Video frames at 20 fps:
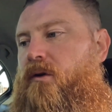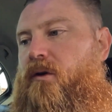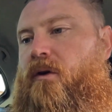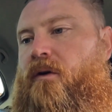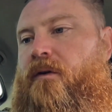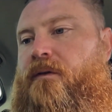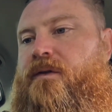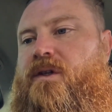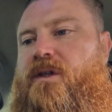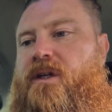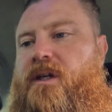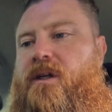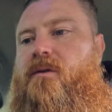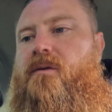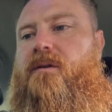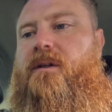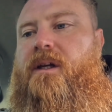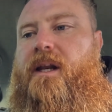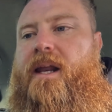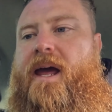of
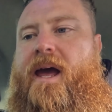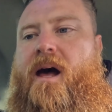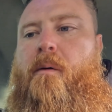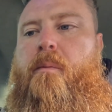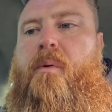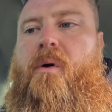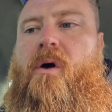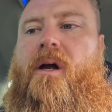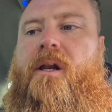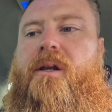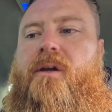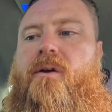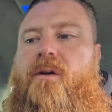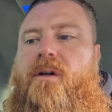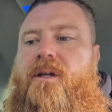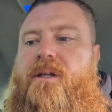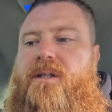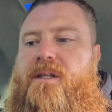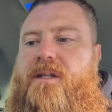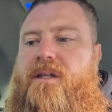single DIN Alpine
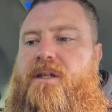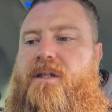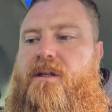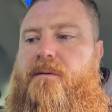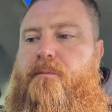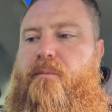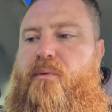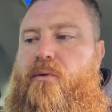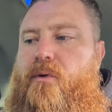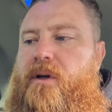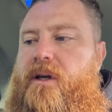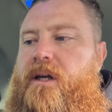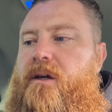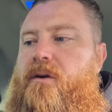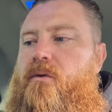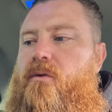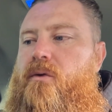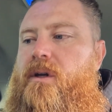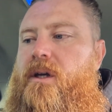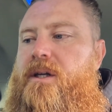units, this is a pretty
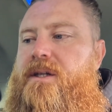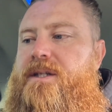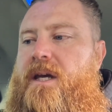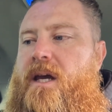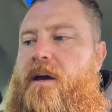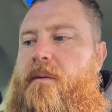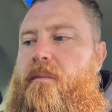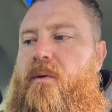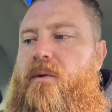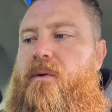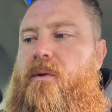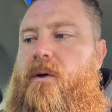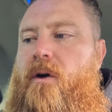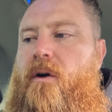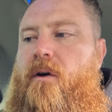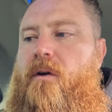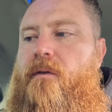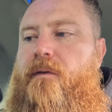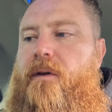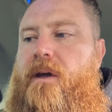good example
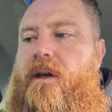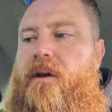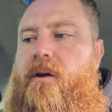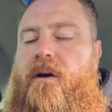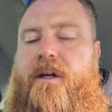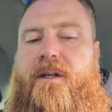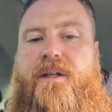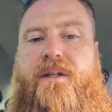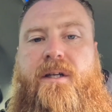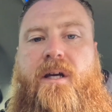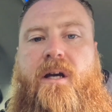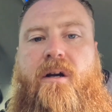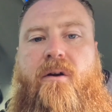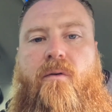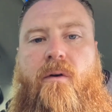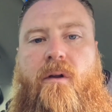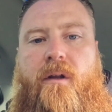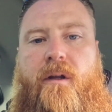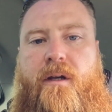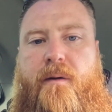of a nice sound
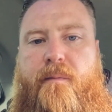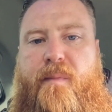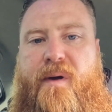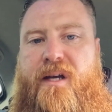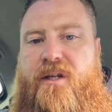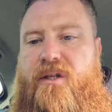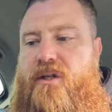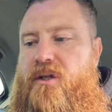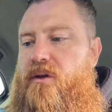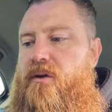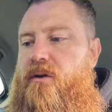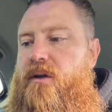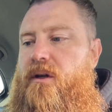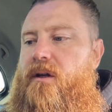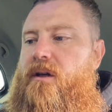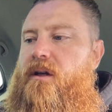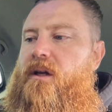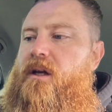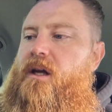quality based unit.